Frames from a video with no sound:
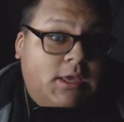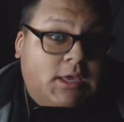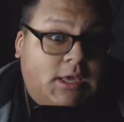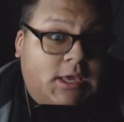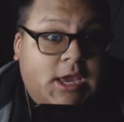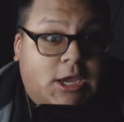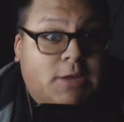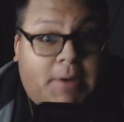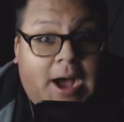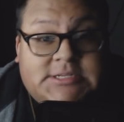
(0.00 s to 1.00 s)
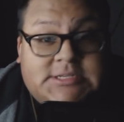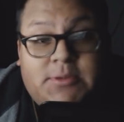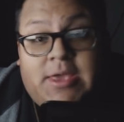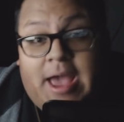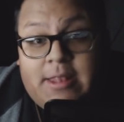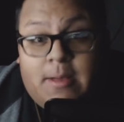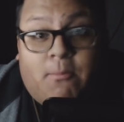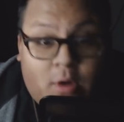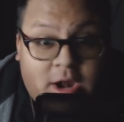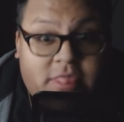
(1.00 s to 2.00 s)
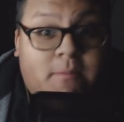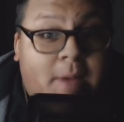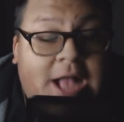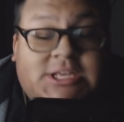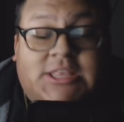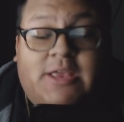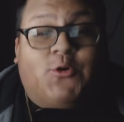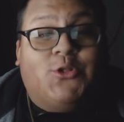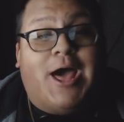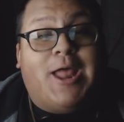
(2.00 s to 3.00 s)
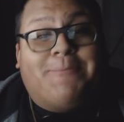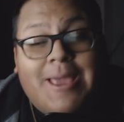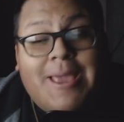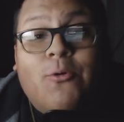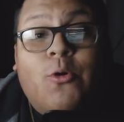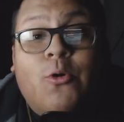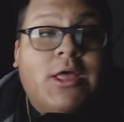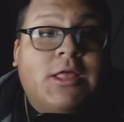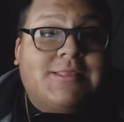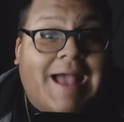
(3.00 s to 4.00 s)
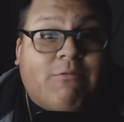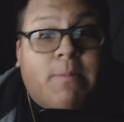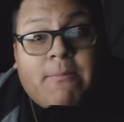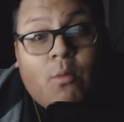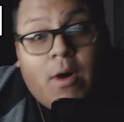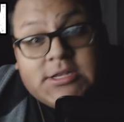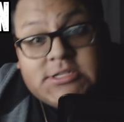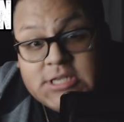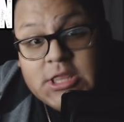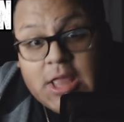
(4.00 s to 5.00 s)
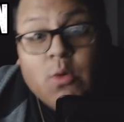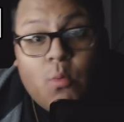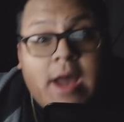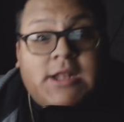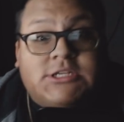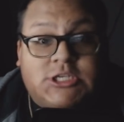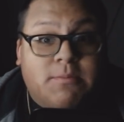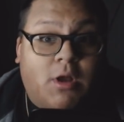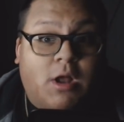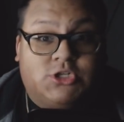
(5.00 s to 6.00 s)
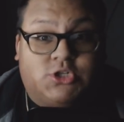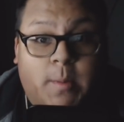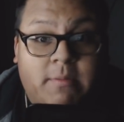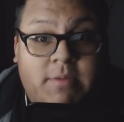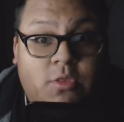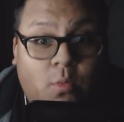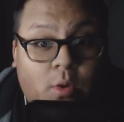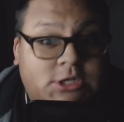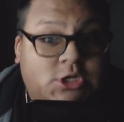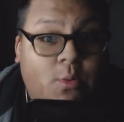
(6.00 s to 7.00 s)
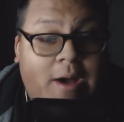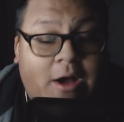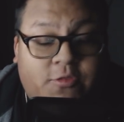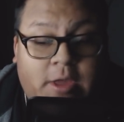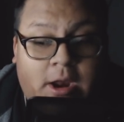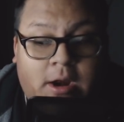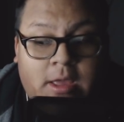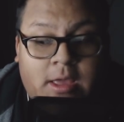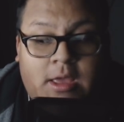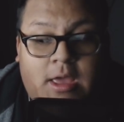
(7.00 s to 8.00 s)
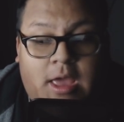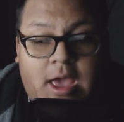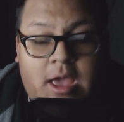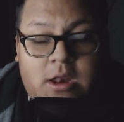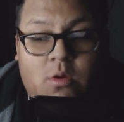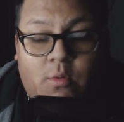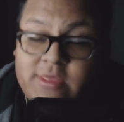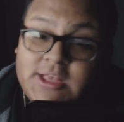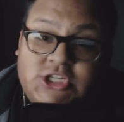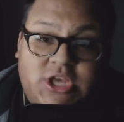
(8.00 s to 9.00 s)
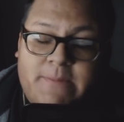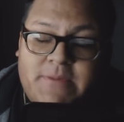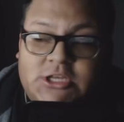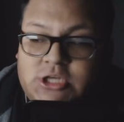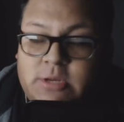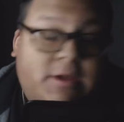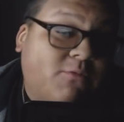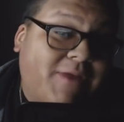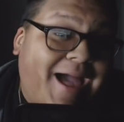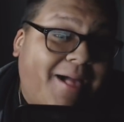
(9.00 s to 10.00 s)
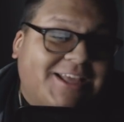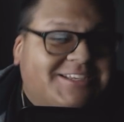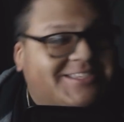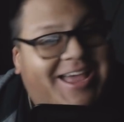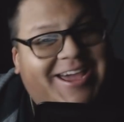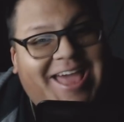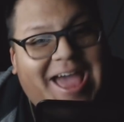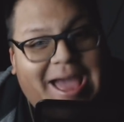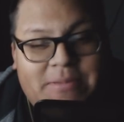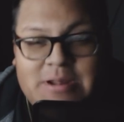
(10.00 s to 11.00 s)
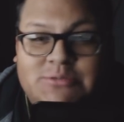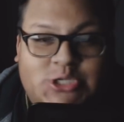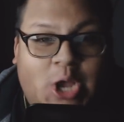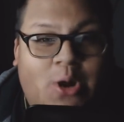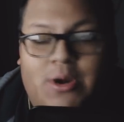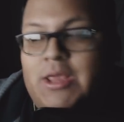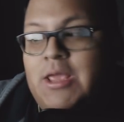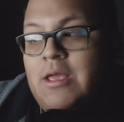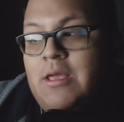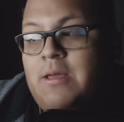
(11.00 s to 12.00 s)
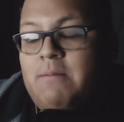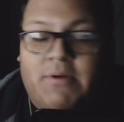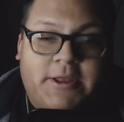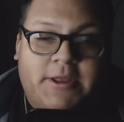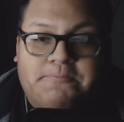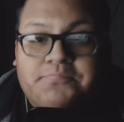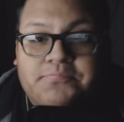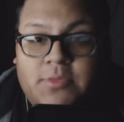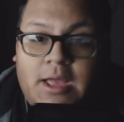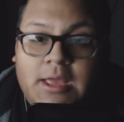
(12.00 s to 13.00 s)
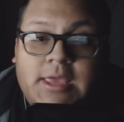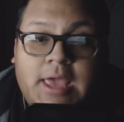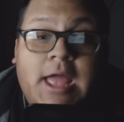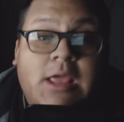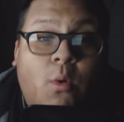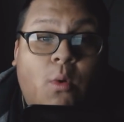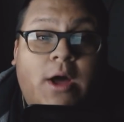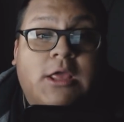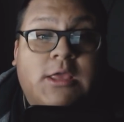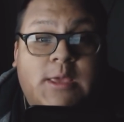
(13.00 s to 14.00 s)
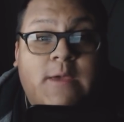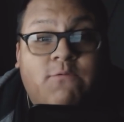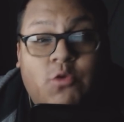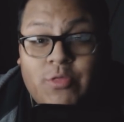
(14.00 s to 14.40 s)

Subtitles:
he could possibly end up winning the match. I think for a lot of people, that's what people want to see. They want to see Braun Strowman be the one to go out there and win the championship. But reality is not going to happen. I'm sorry. But again, he want to give you